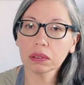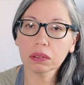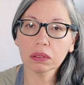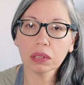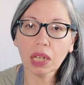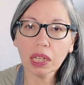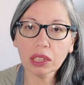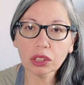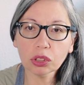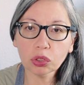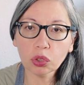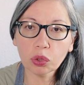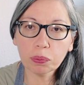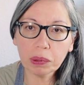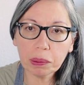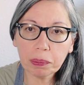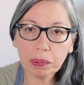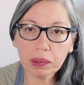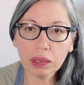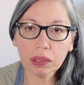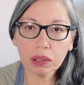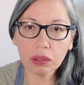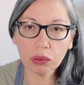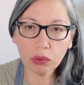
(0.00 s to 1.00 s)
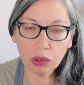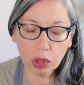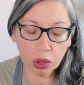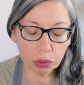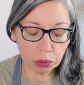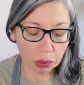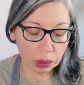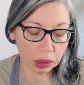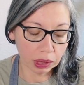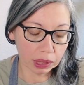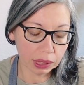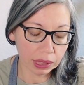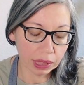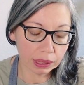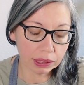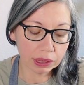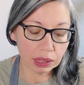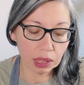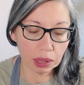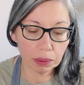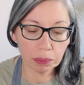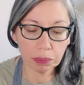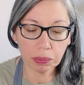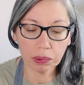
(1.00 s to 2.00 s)
I saw people around me. An
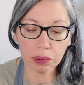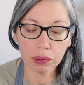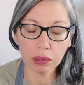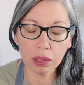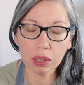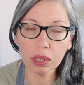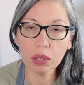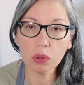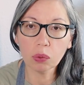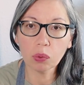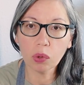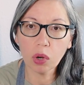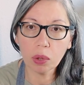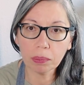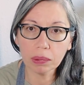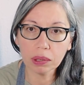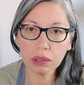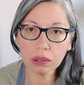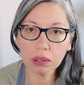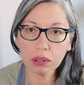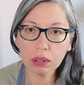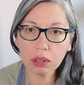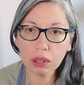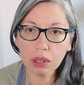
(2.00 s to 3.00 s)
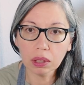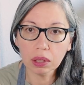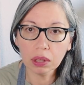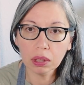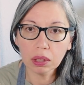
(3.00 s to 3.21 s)
example, a woman